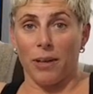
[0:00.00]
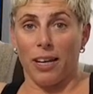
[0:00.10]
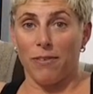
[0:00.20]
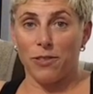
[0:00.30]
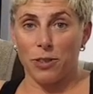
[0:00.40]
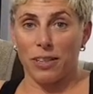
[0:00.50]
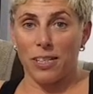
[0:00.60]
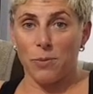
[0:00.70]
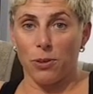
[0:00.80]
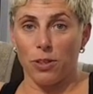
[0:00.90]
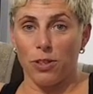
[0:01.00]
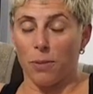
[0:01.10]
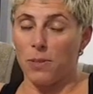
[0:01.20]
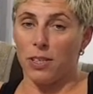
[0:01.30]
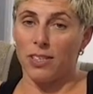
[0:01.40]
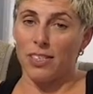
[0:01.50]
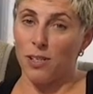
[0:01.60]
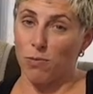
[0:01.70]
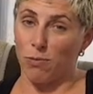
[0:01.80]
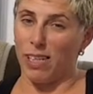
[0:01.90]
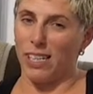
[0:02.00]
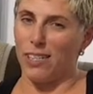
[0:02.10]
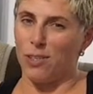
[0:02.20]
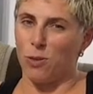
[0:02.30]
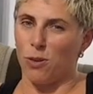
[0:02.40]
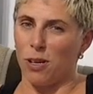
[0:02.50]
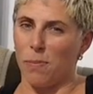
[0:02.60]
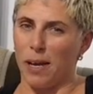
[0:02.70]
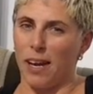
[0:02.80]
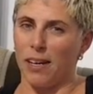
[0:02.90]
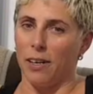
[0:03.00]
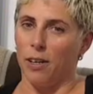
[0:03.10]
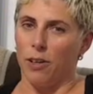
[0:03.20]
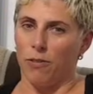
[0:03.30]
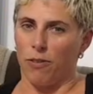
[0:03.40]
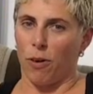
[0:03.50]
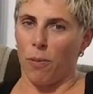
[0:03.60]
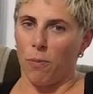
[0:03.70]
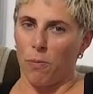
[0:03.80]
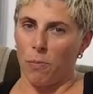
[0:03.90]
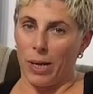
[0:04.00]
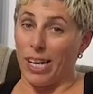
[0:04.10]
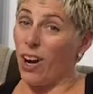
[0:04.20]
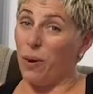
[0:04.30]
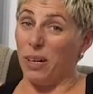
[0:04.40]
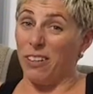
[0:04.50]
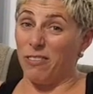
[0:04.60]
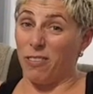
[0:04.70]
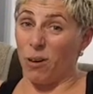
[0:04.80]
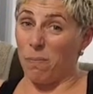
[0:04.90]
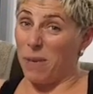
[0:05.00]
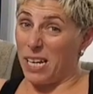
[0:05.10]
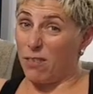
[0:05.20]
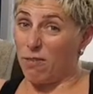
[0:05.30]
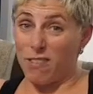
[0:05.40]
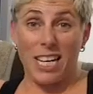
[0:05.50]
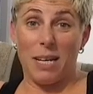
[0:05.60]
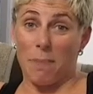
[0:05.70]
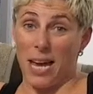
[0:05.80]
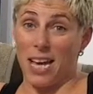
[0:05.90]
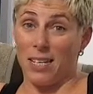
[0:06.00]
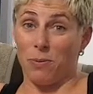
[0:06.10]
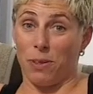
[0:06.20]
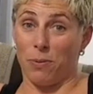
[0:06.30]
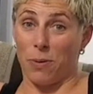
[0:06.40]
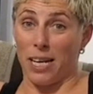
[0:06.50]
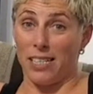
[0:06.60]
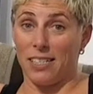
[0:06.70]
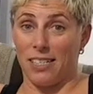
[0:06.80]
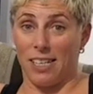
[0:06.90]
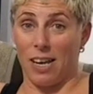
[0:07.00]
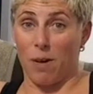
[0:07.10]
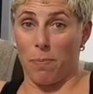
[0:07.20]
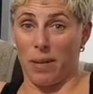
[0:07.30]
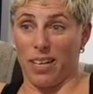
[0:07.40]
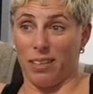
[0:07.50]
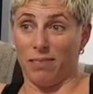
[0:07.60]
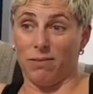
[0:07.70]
I love doing these workshops because it's really a story about from when I went from being really bad with waste to now being